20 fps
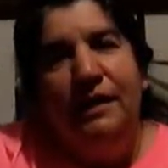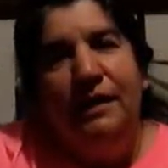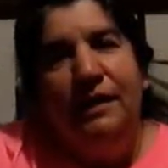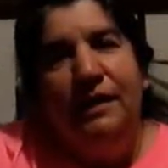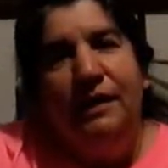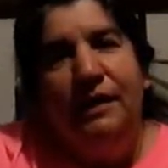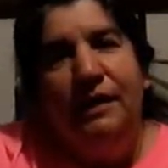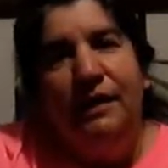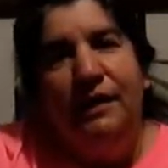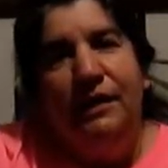
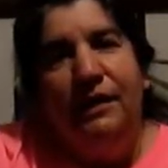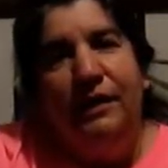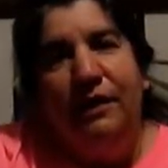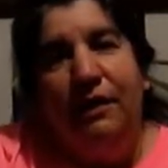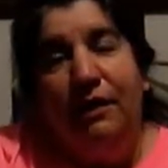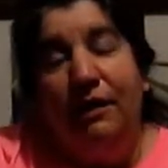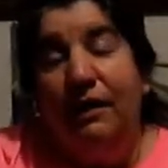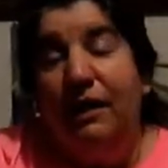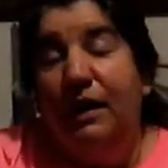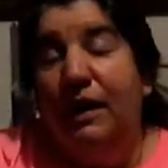uh, the
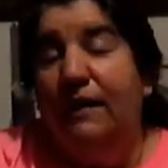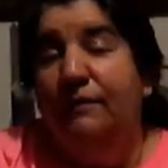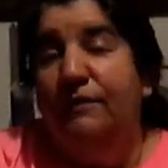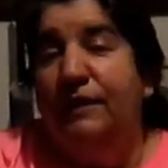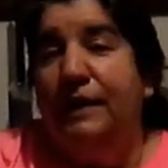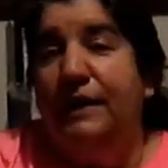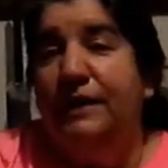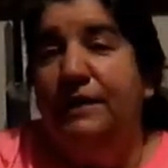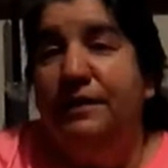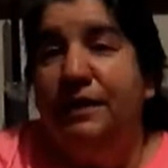archives.
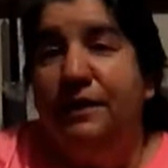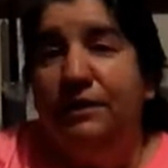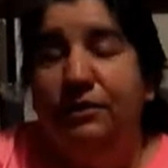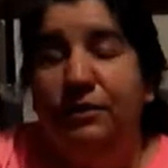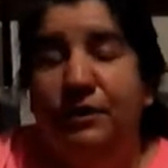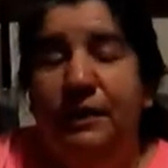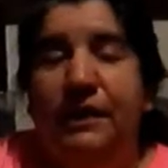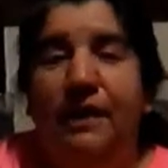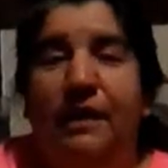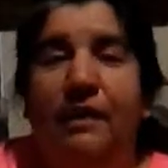
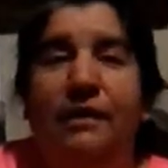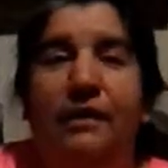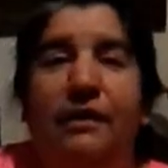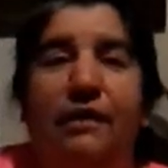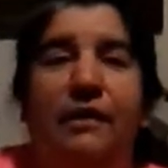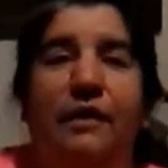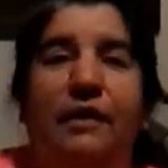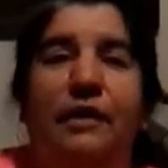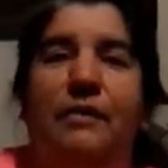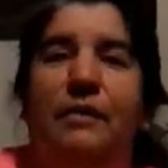
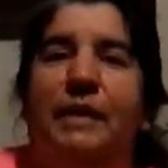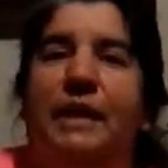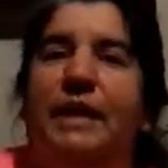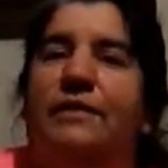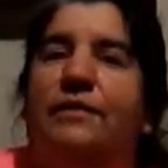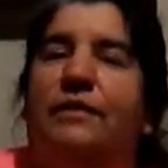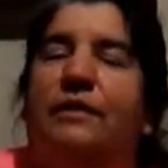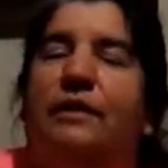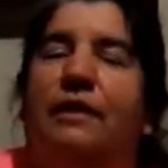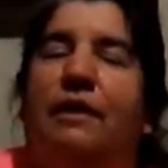Ancestry.com
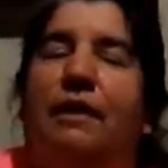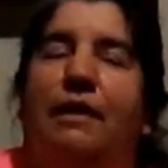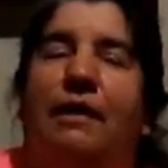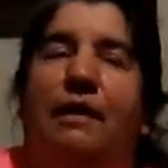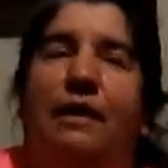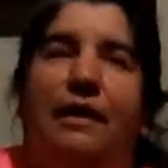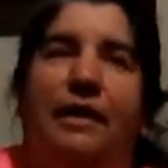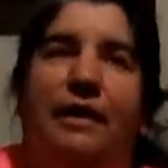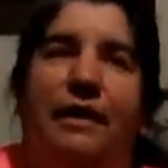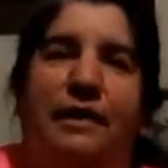has a
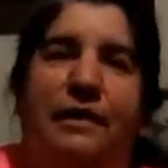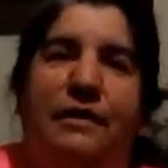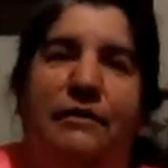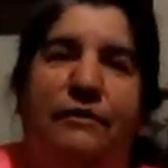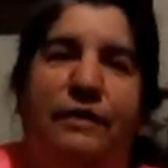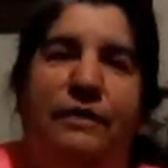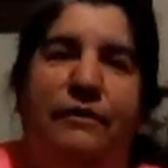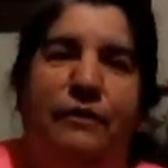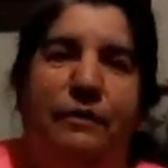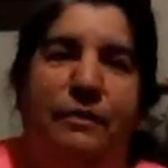lot of
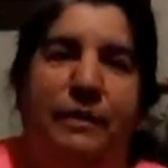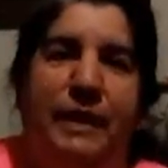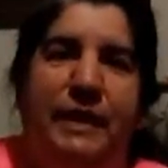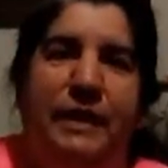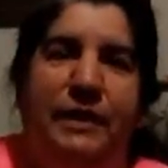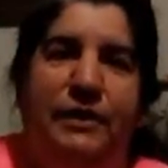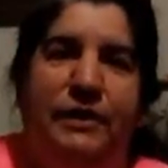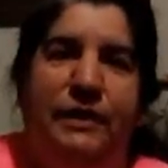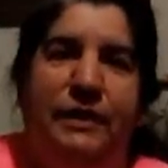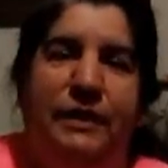
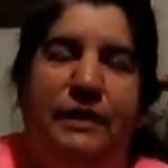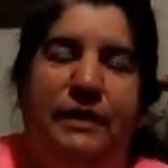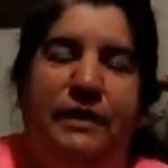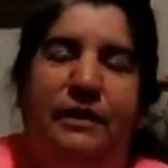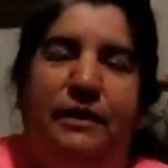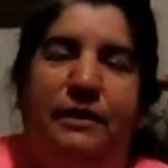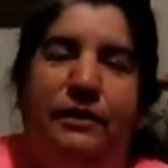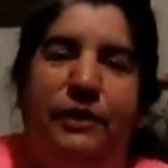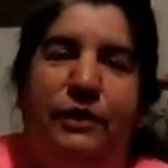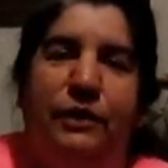information.
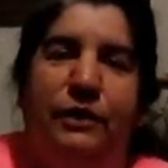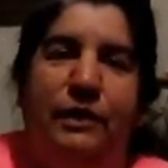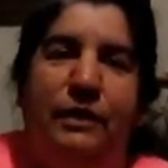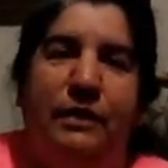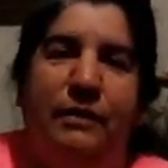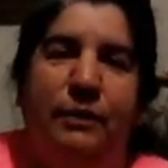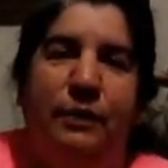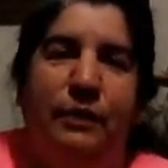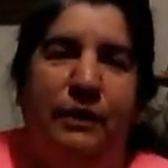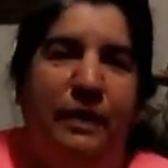You
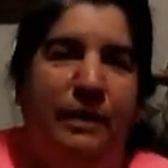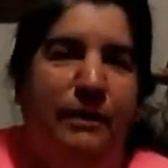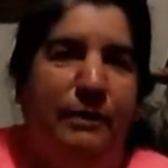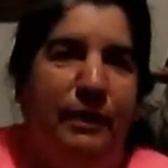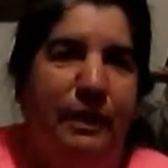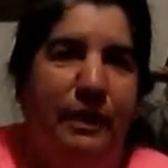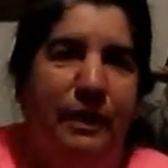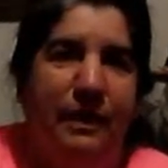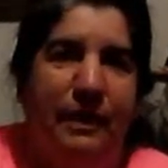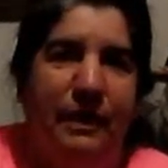can pull up a
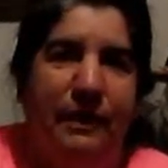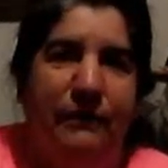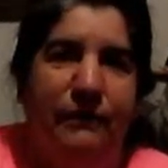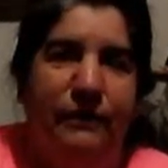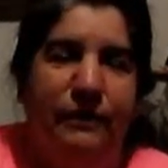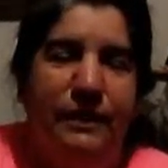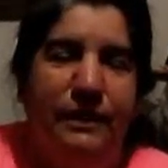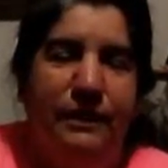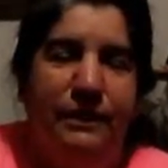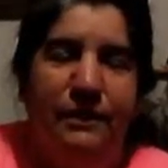lot of
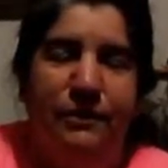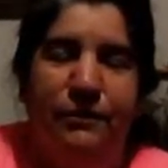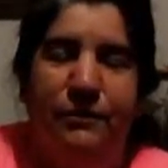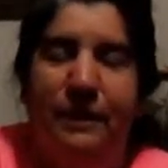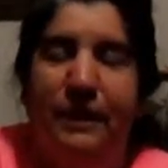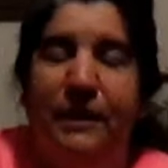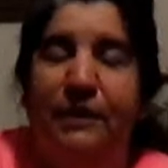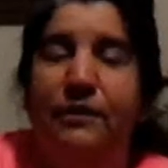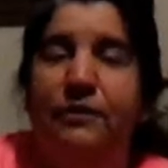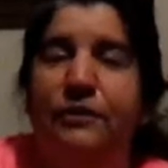census
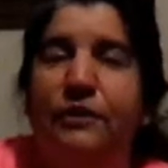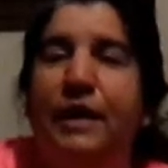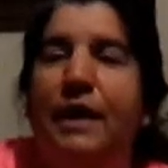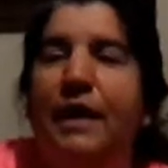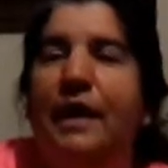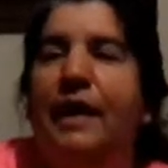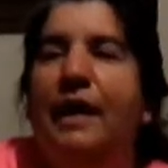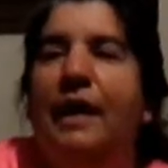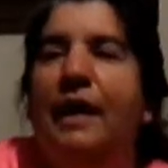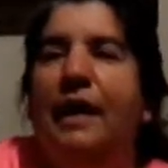records.
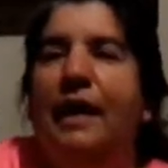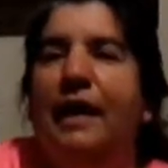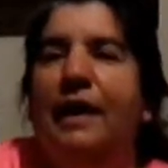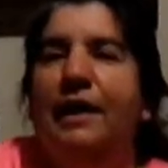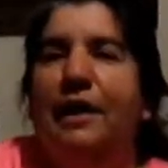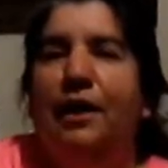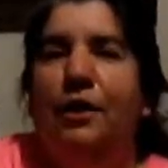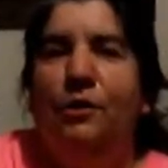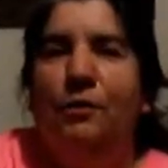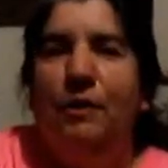And
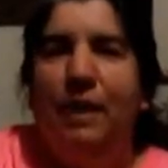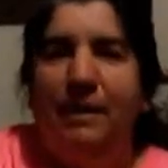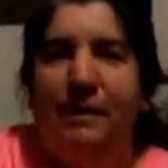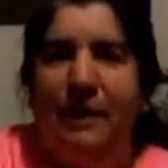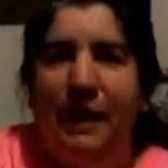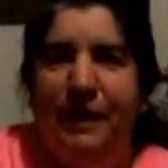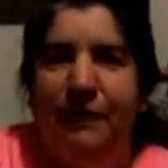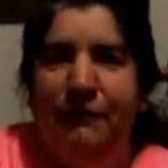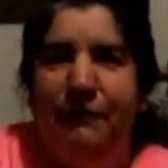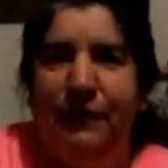no, I'm
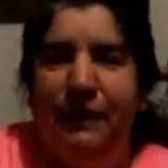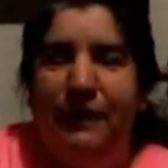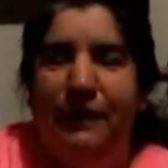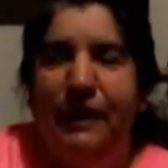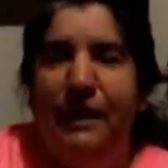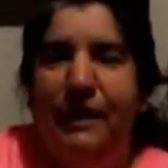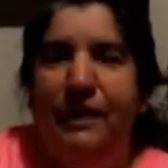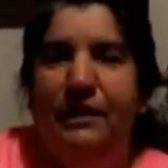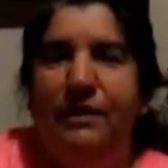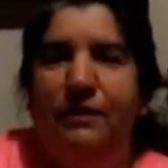not
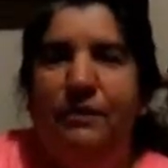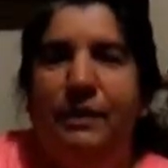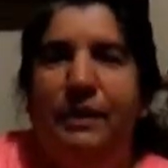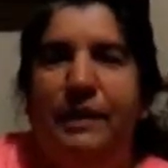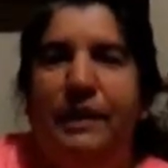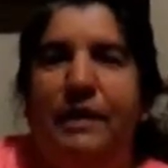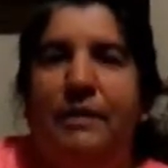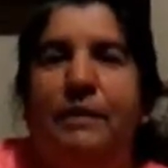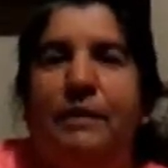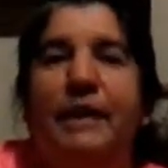affiliated with
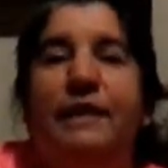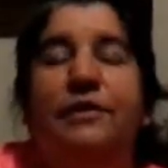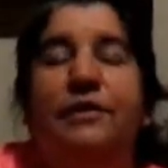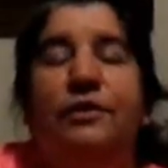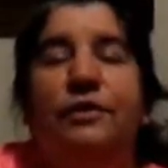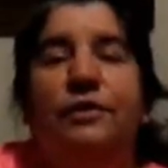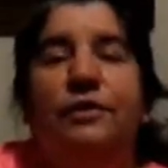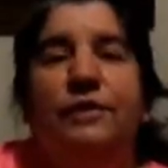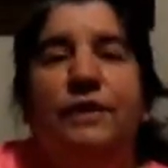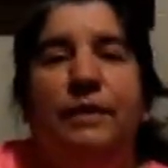them. That's
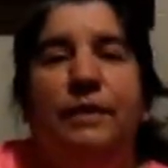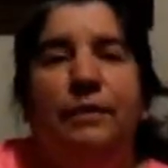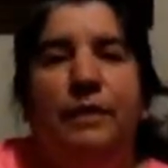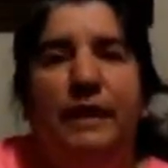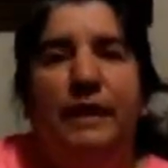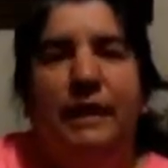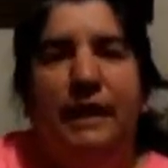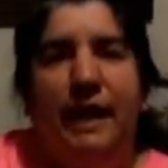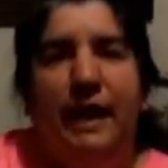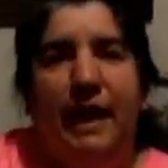just
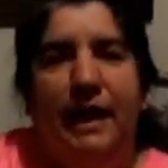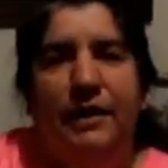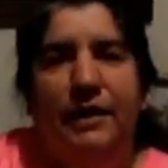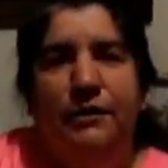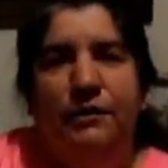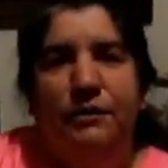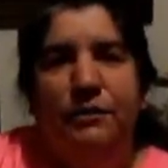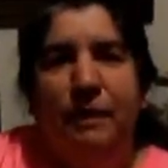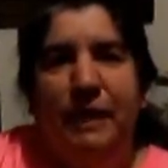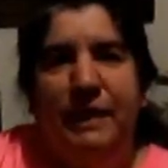something that I
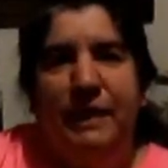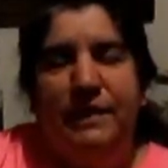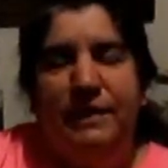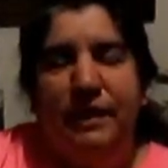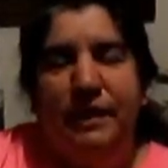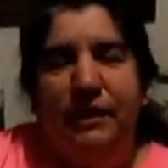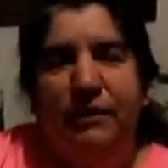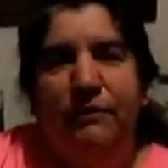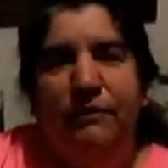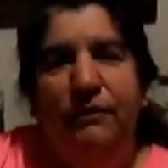use
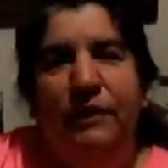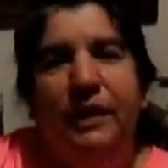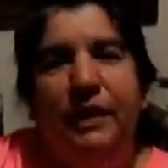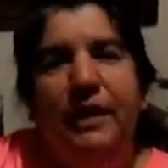myself.